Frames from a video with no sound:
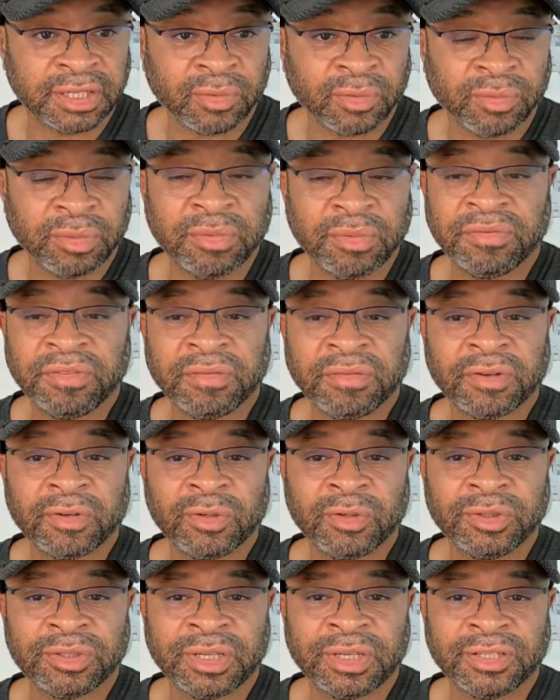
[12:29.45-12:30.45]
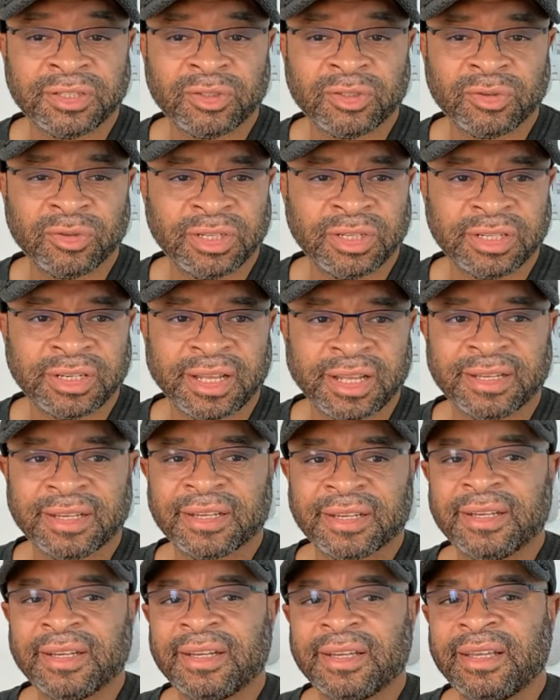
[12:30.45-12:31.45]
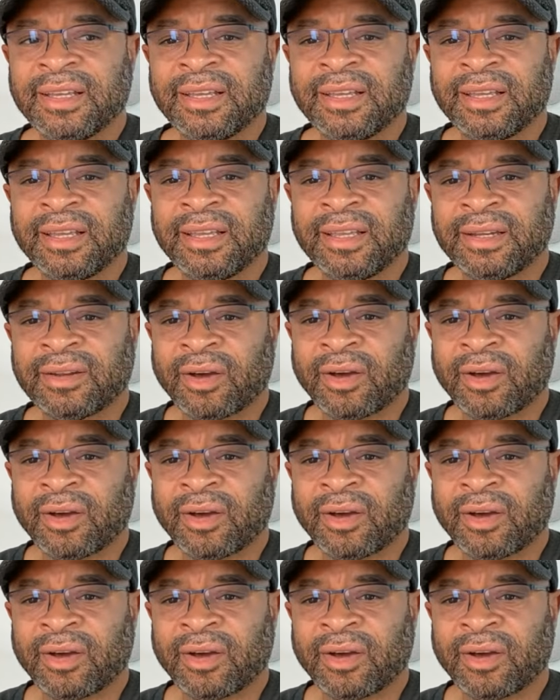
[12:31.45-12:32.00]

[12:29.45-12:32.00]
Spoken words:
Now remember, vivid hallucinations really and